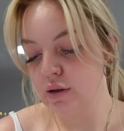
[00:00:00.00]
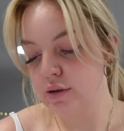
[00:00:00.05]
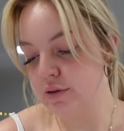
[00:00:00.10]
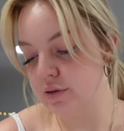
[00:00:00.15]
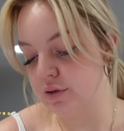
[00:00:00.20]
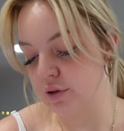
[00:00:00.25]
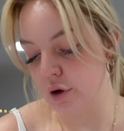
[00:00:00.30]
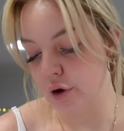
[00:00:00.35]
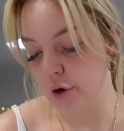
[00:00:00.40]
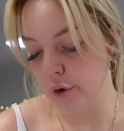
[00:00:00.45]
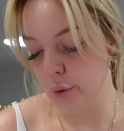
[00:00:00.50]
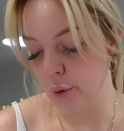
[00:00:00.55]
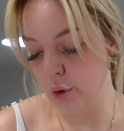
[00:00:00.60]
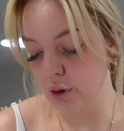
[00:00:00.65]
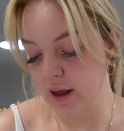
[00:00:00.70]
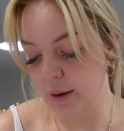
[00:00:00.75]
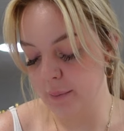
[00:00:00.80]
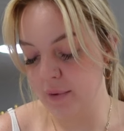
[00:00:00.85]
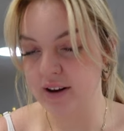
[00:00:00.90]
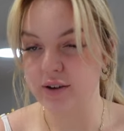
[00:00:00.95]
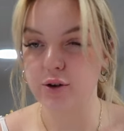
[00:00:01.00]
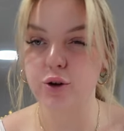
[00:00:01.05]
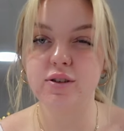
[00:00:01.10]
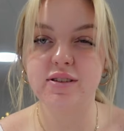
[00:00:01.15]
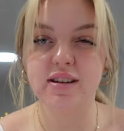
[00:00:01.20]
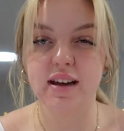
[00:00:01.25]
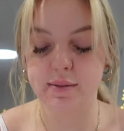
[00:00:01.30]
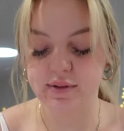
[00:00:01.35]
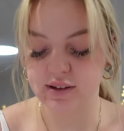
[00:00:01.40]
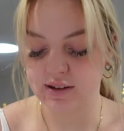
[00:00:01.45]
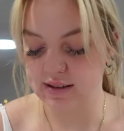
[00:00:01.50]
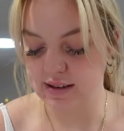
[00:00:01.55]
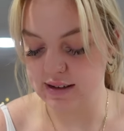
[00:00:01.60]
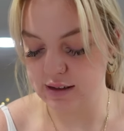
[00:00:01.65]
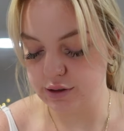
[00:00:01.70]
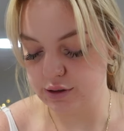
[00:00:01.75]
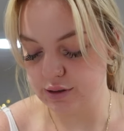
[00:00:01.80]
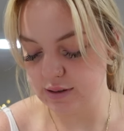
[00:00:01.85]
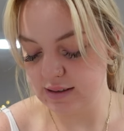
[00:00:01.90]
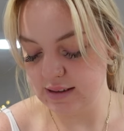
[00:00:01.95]
So all up and no tips because I
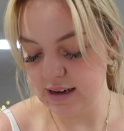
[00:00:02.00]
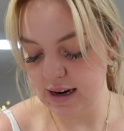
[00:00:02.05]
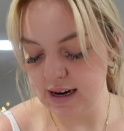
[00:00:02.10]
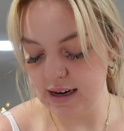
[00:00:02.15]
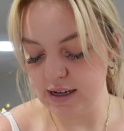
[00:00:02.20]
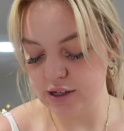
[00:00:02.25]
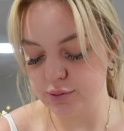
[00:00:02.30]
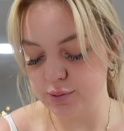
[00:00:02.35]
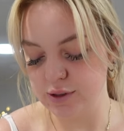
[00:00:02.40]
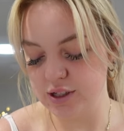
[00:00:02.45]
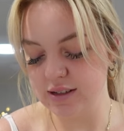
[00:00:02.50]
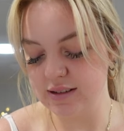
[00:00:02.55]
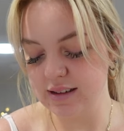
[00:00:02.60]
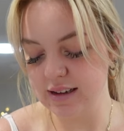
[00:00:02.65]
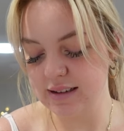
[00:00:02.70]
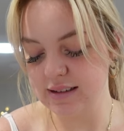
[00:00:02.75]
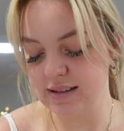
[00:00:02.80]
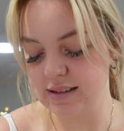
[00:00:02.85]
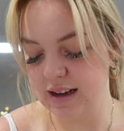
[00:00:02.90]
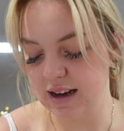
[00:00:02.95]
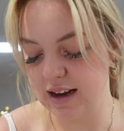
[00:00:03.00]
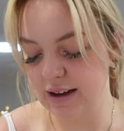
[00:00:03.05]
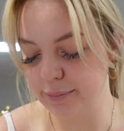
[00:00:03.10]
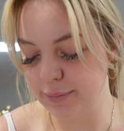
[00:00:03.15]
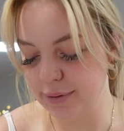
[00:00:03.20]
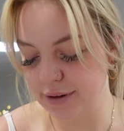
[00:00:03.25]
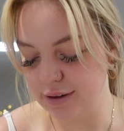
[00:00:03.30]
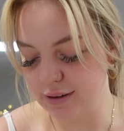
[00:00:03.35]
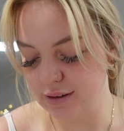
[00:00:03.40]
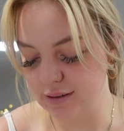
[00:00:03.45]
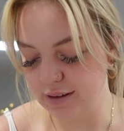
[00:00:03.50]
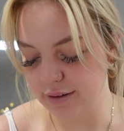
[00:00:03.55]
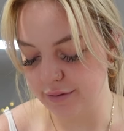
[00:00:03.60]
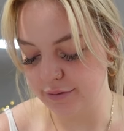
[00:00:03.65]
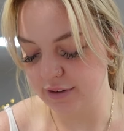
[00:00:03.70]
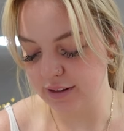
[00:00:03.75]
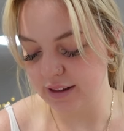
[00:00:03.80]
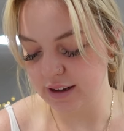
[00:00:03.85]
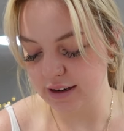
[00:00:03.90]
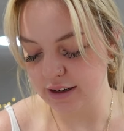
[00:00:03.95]
didn't do stage, which is like sad because I
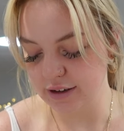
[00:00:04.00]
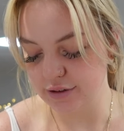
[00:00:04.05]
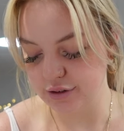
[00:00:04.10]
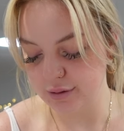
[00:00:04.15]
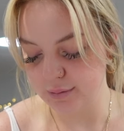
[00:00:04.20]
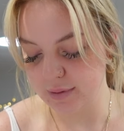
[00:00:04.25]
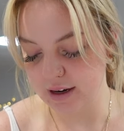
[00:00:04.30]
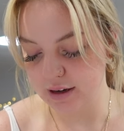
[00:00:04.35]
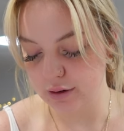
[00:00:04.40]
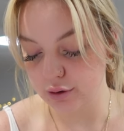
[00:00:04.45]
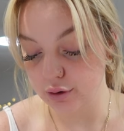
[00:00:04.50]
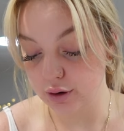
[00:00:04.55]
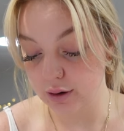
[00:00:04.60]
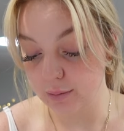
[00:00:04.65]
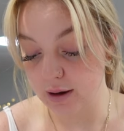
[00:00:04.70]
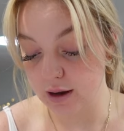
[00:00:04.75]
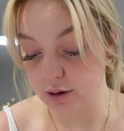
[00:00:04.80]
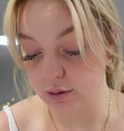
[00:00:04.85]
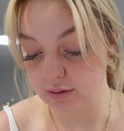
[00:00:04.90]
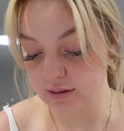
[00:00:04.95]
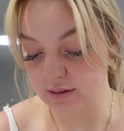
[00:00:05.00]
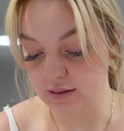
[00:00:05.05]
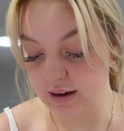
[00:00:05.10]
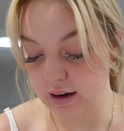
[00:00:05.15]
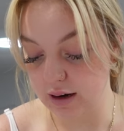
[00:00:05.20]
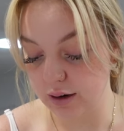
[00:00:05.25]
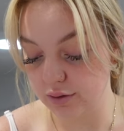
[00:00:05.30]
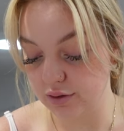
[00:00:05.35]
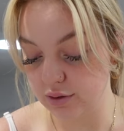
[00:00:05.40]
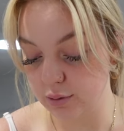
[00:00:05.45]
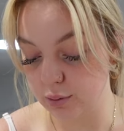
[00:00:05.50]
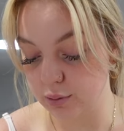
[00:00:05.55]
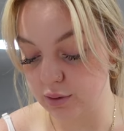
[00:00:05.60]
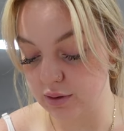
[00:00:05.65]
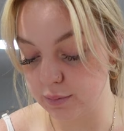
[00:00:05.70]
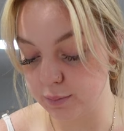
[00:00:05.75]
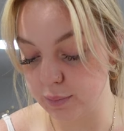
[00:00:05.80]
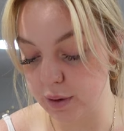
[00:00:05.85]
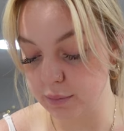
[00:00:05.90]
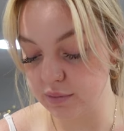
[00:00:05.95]
feel like I do make a good amount on stage, so it
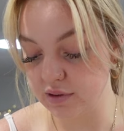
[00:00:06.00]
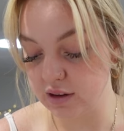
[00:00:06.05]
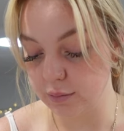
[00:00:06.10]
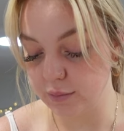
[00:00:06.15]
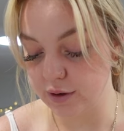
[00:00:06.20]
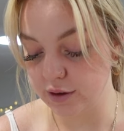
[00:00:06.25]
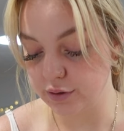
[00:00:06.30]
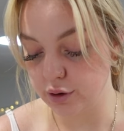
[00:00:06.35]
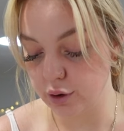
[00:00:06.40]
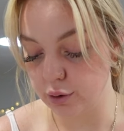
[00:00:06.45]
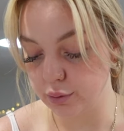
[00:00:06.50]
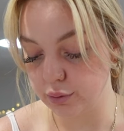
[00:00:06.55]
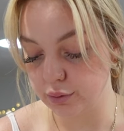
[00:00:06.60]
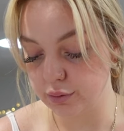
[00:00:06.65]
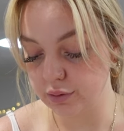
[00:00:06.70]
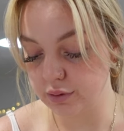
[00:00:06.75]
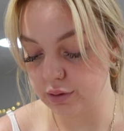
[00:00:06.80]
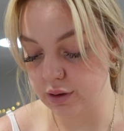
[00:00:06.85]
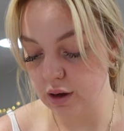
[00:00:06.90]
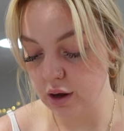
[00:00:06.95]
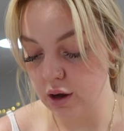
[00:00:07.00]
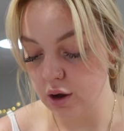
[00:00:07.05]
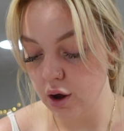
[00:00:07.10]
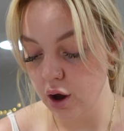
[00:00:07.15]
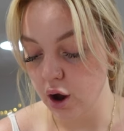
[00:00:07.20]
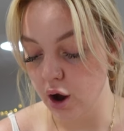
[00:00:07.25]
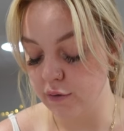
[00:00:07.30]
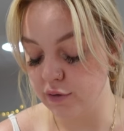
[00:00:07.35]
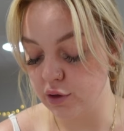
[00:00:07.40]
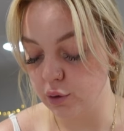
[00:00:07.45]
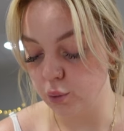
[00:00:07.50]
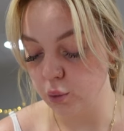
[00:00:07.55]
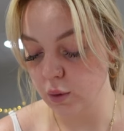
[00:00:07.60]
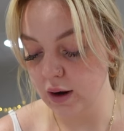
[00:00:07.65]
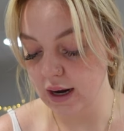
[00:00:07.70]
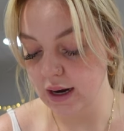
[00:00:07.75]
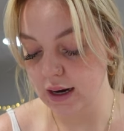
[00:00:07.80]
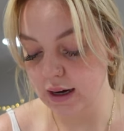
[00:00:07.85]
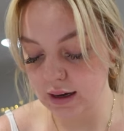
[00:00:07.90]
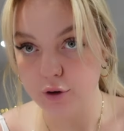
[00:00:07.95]
always bumps up my totals over the
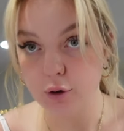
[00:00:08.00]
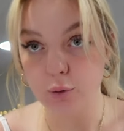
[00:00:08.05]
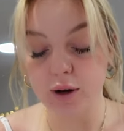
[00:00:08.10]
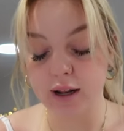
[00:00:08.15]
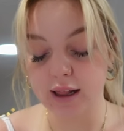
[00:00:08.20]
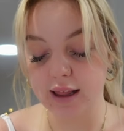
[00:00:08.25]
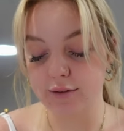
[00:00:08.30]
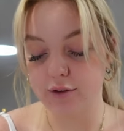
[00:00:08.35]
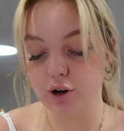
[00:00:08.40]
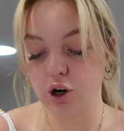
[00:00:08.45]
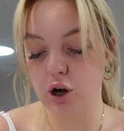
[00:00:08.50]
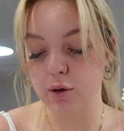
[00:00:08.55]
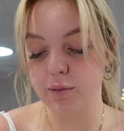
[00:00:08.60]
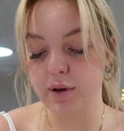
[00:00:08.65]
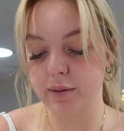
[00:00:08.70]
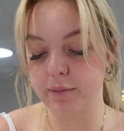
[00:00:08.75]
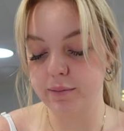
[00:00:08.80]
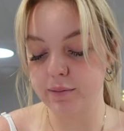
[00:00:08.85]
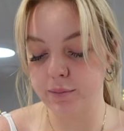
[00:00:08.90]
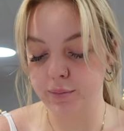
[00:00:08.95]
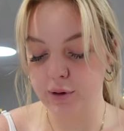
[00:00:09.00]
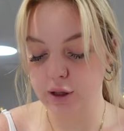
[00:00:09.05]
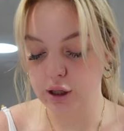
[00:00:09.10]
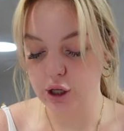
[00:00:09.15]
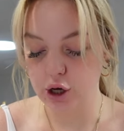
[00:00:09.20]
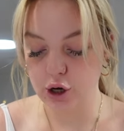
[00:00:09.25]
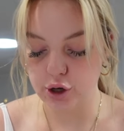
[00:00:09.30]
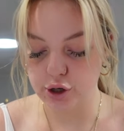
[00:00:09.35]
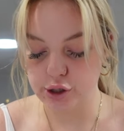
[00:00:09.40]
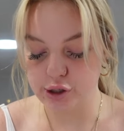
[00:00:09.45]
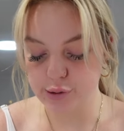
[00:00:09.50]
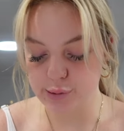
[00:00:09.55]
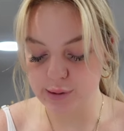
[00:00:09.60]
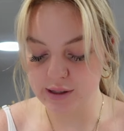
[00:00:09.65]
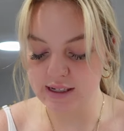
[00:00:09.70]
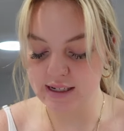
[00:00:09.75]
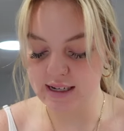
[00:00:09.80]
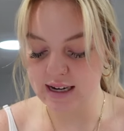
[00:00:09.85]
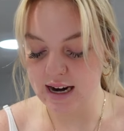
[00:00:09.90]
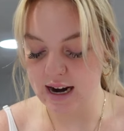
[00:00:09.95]
week. If you want to leave a comment below, do
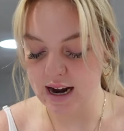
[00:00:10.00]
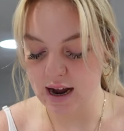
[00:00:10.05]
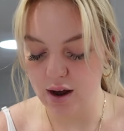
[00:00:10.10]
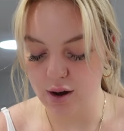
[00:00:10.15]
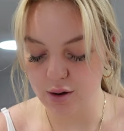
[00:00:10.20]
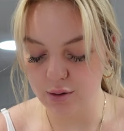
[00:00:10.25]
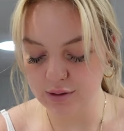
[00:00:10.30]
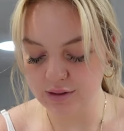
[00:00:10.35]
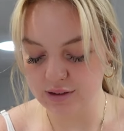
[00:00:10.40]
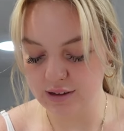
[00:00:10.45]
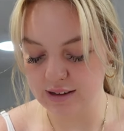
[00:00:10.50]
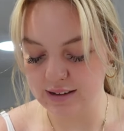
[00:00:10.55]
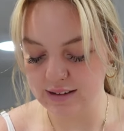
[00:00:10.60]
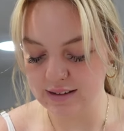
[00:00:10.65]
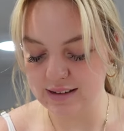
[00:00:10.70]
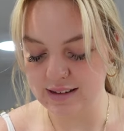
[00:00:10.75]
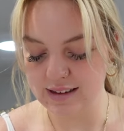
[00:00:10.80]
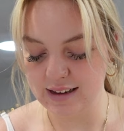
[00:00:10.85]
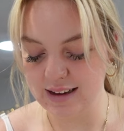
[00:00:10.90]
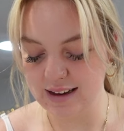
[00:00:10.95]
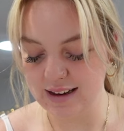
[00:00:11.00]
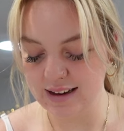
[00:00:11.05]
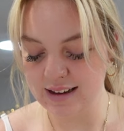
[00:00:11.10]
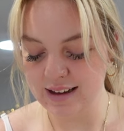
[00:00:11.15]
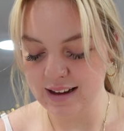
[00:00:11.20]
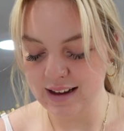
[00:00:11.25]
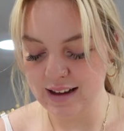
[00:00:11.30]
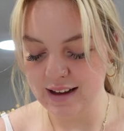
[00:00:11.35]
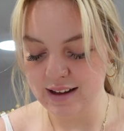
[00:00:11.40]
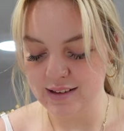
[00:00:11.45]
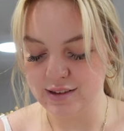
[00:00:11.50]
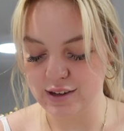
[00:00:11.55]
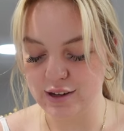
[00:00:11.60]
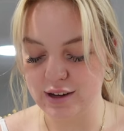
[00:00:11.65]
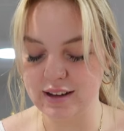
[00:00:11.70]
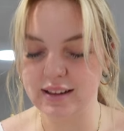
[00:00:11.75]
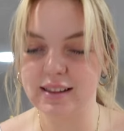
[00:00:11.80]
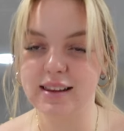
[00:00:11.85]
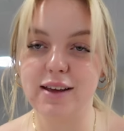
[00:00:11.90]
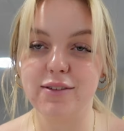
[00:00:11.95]
it now so you can see, so you
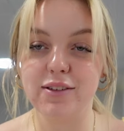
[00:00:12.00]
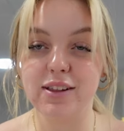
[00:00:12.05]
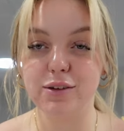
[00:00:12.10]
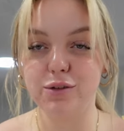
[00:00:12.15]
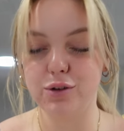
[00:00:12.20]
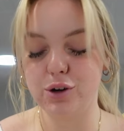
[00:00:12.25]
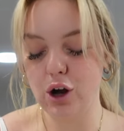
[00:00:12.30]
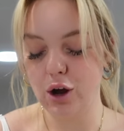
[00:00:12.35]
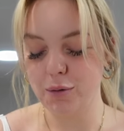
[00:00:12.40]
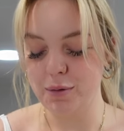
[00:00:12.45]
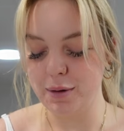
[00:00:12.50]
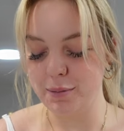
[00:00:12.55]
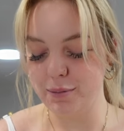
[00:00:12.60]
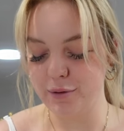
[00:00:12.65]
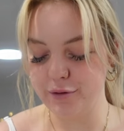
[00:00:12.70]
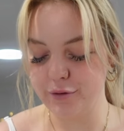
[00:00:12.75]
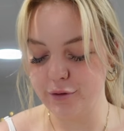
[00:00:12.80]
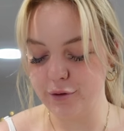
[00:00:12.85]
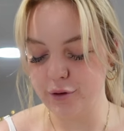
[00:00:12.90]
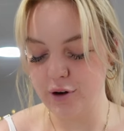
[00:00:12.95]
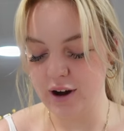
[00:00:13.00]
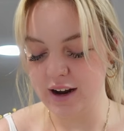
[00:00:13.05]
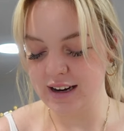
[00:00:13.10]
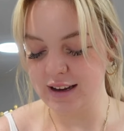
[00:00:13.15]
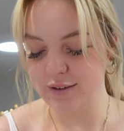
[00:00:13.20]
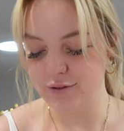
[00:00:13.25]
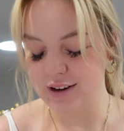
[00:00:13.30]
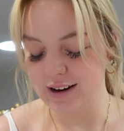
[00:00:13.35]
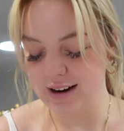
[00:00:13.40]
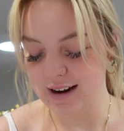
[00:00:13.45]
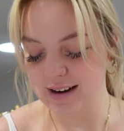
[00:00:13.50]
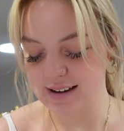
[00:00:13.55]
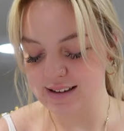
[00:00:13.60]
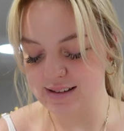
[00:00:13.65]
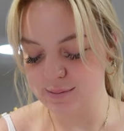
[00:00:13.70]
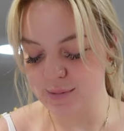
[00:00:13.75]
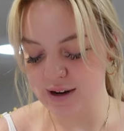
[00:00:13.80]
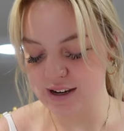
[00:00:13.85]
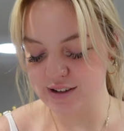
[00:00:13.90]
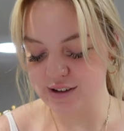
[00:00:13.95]
can leave a little comment before I give you
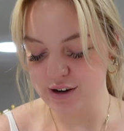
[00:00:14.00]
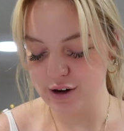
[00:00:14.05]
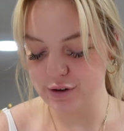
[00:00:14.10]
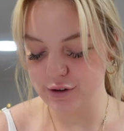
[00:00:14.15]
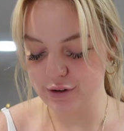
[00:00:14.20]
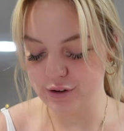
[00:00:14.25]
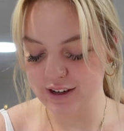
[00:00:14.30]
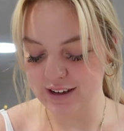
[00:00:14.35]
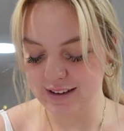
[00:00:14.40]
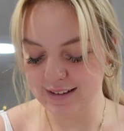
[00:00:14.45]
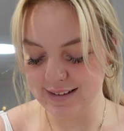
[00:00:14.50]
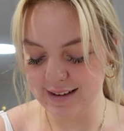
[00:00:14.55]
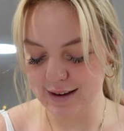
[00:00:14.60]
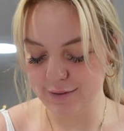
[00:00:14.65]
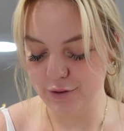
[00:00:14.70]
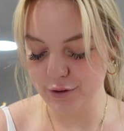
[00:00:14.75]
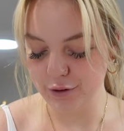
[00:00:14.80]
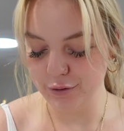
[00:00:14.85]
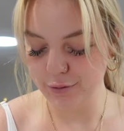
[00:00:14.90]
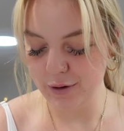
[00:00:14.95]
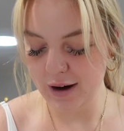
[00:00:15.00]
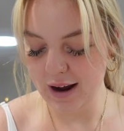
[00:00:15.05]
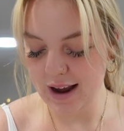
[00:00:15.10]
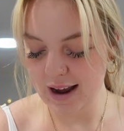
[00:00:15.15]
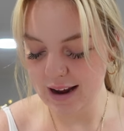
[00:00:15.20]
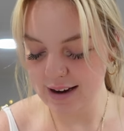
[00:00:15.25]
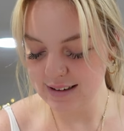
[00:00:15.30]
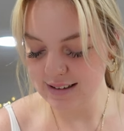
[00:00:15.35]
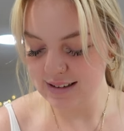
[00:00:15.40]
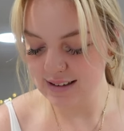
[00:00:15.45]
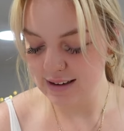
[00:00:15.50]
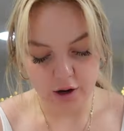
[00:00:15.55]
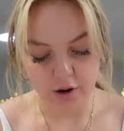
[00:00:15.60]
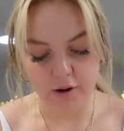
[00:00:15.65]
guys my total. You can see if you're right.